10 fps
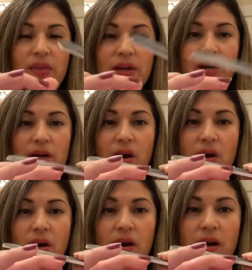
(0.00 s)
there
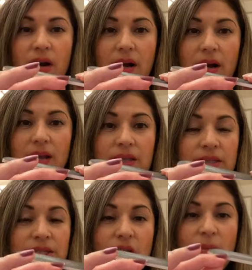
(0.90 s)
are
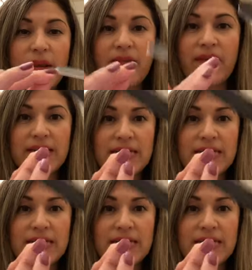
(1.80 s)
so many